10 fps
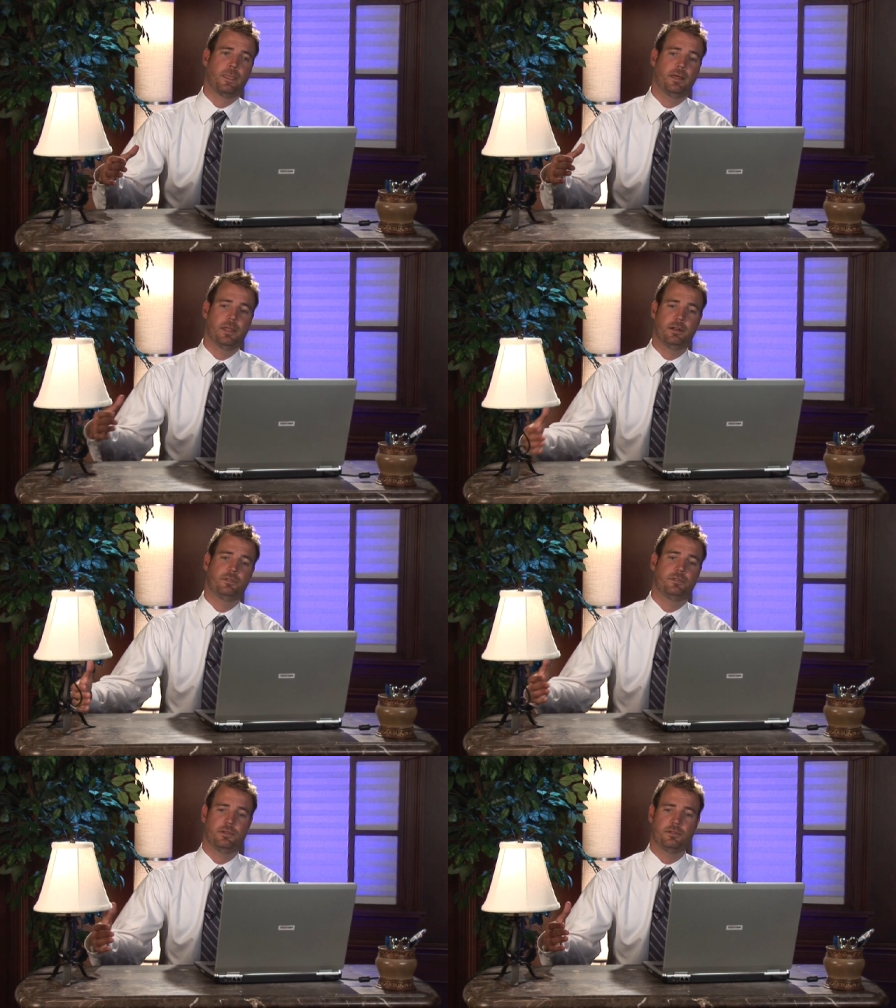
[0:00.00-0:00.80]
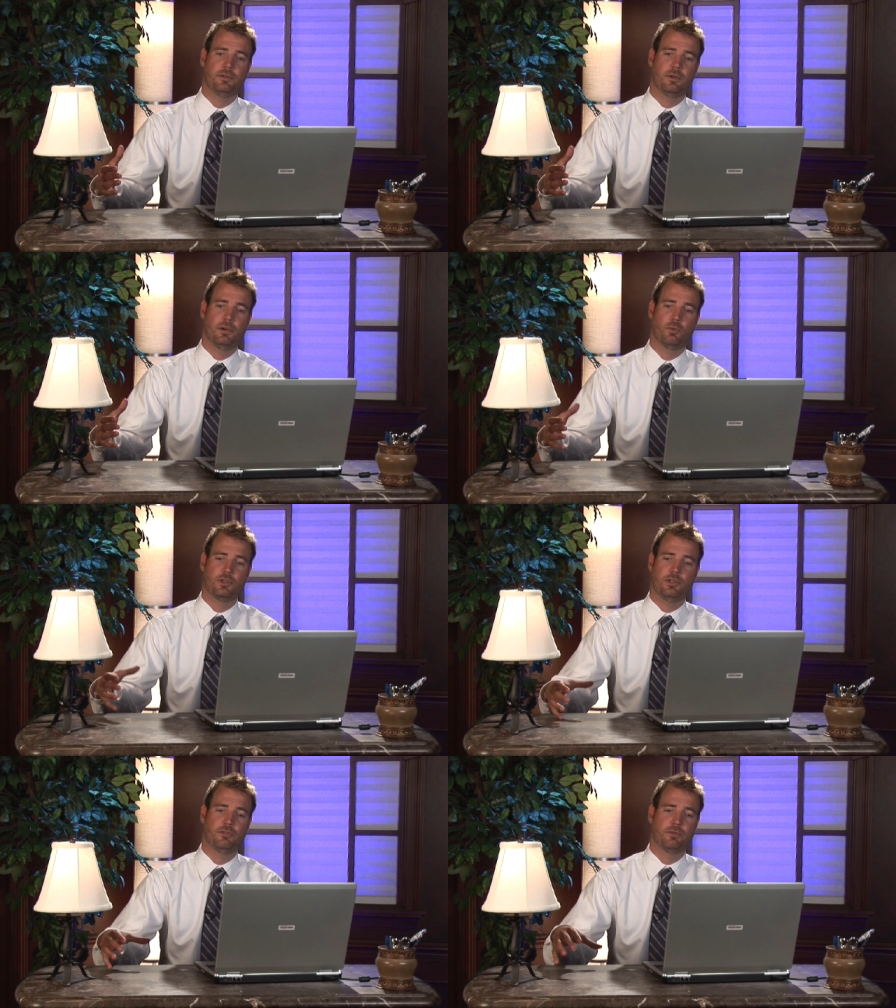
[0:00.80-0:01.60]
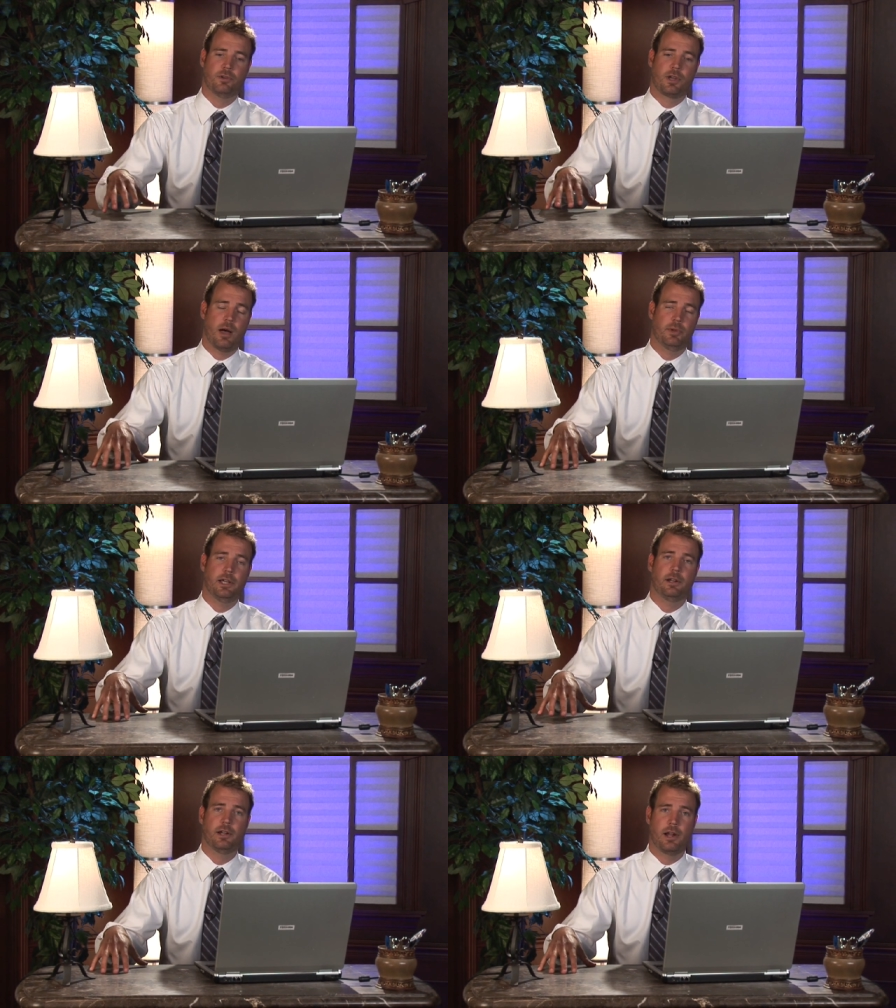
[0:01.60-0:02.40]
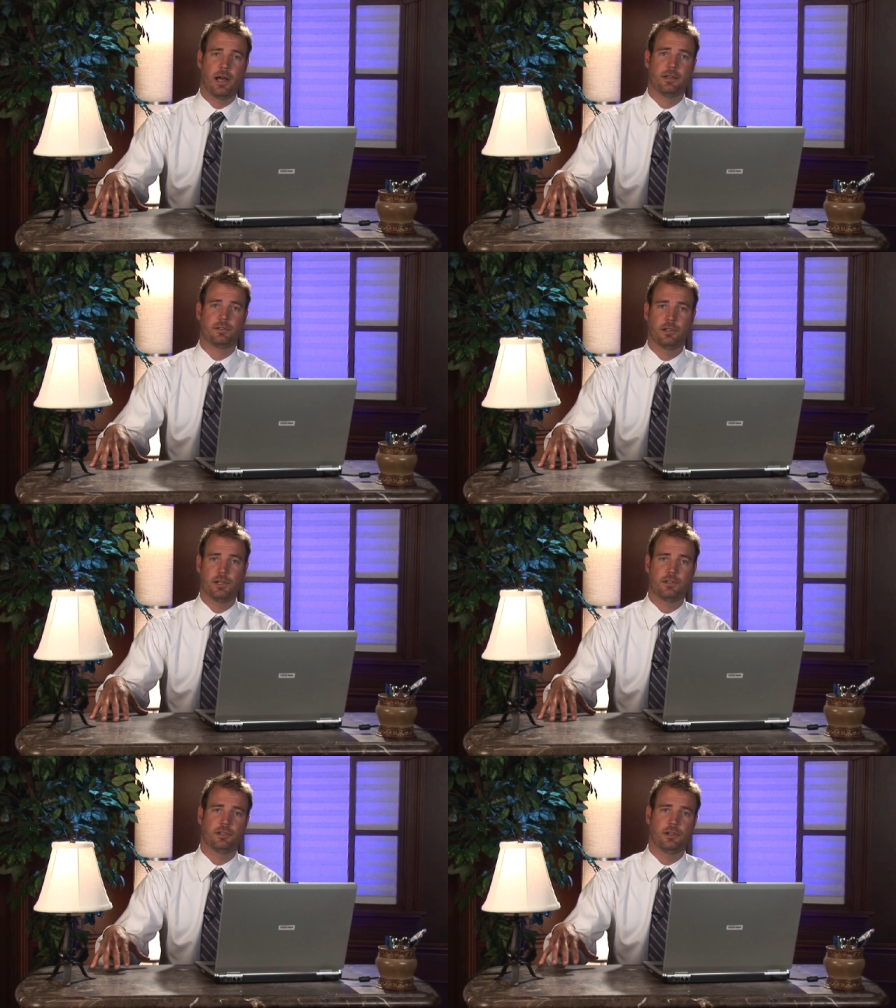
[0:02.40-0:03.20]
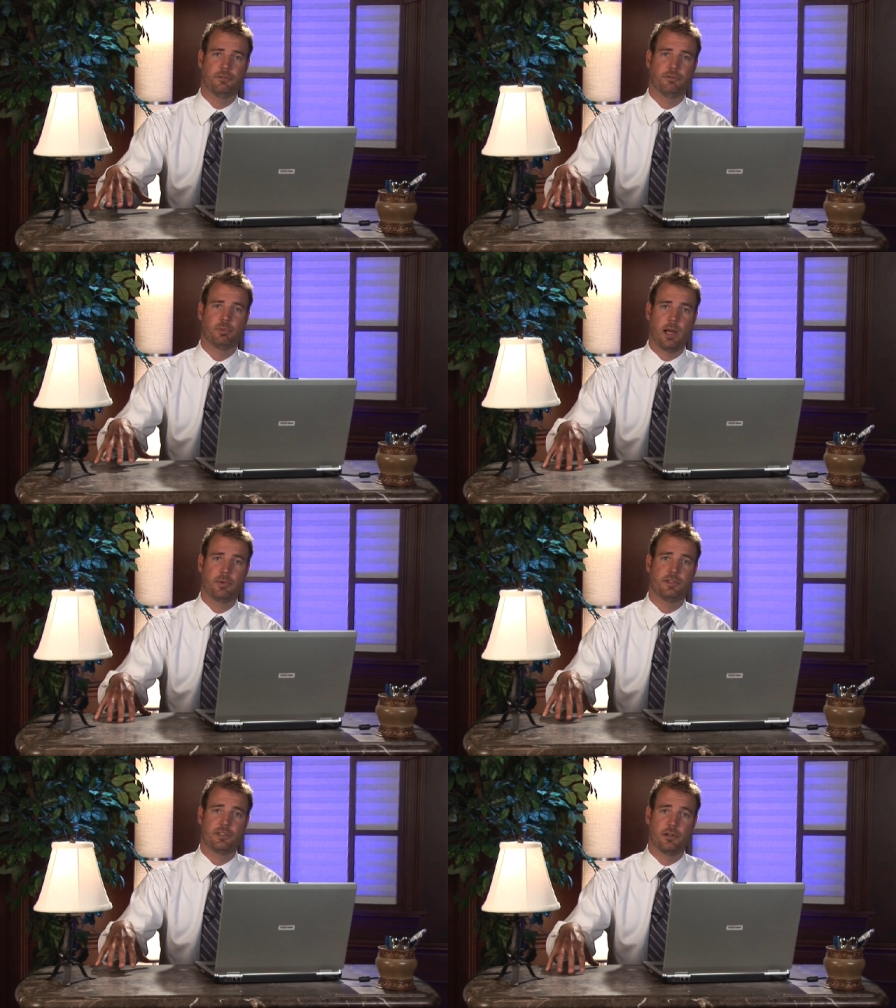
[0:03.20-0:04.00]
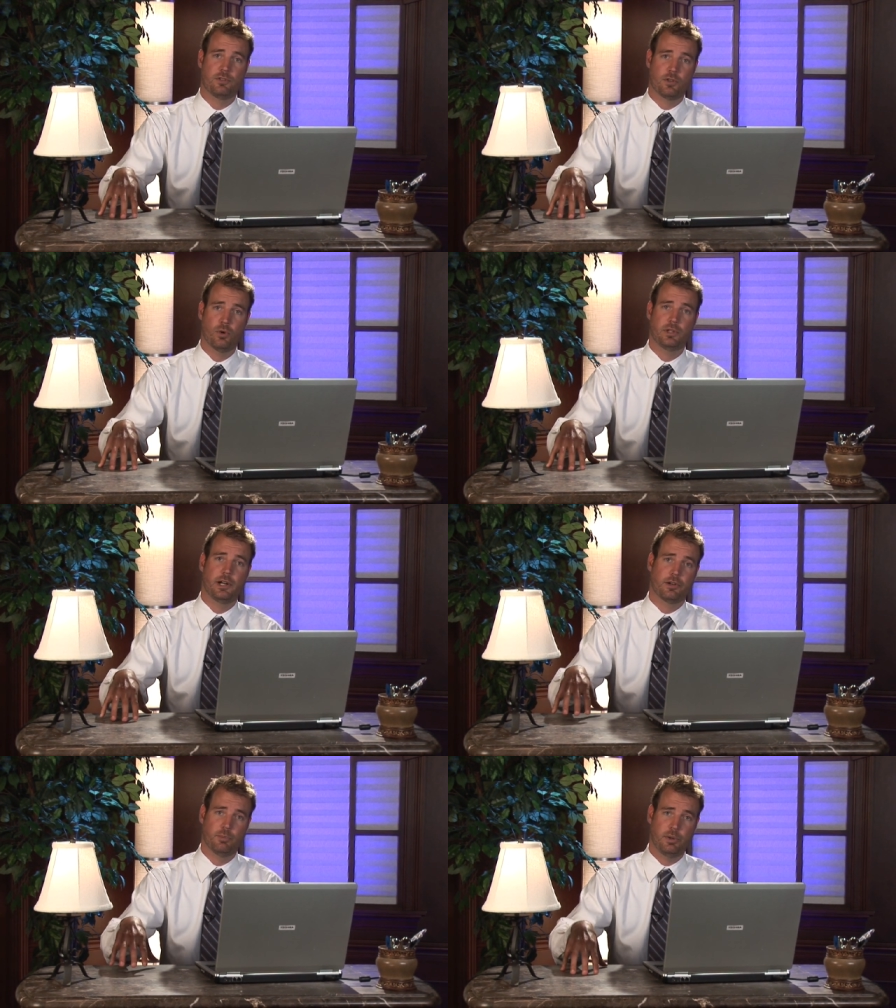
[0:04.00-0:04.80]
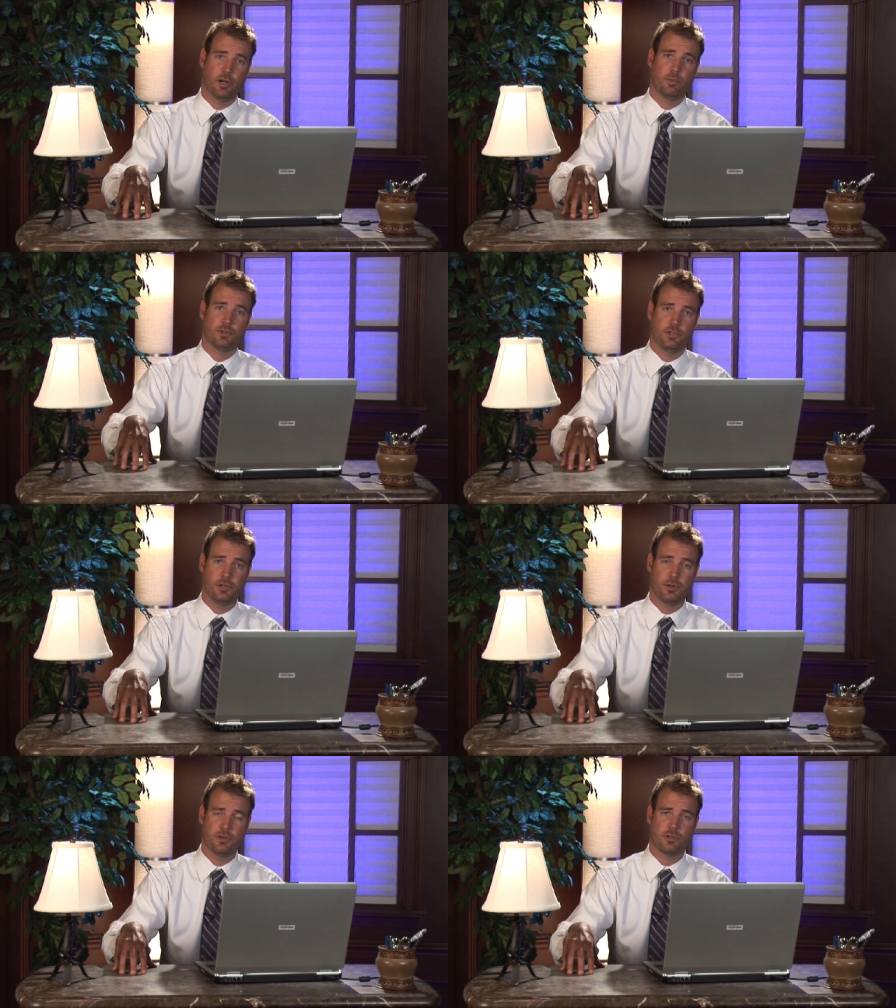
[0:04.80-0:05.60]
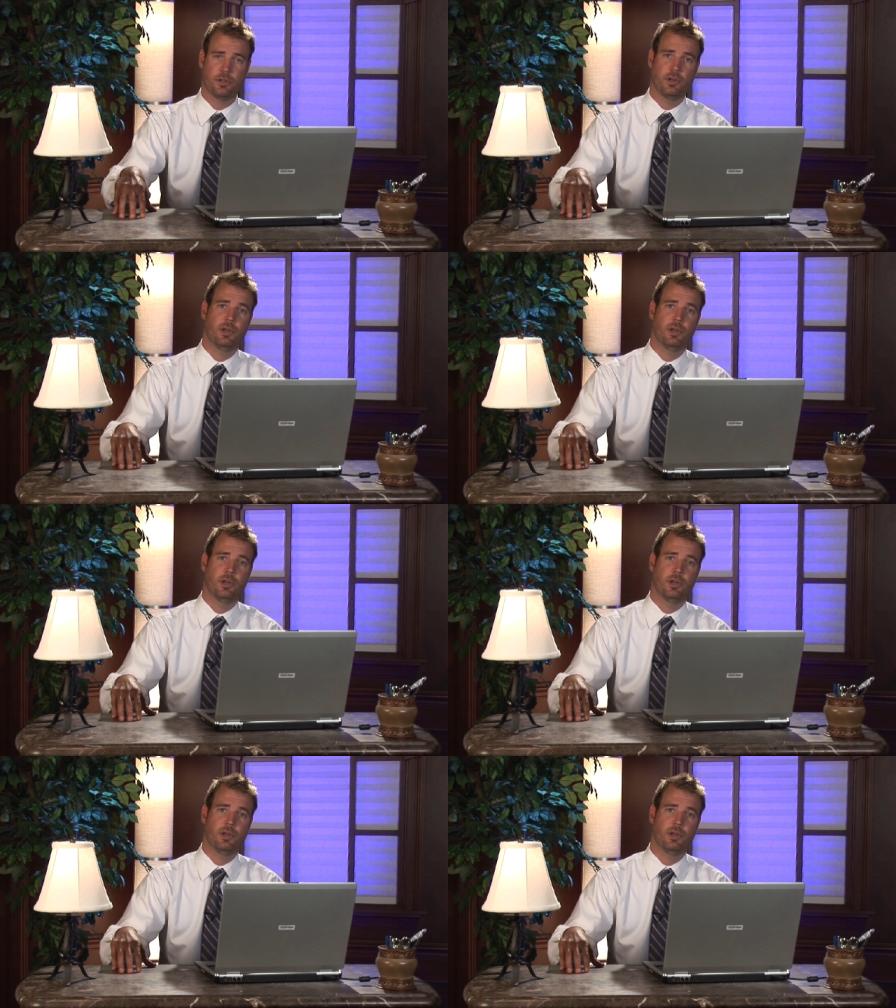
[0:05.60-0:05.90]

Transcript: then once you've accommodated a nice list of properties that have sold that are comparable to yours,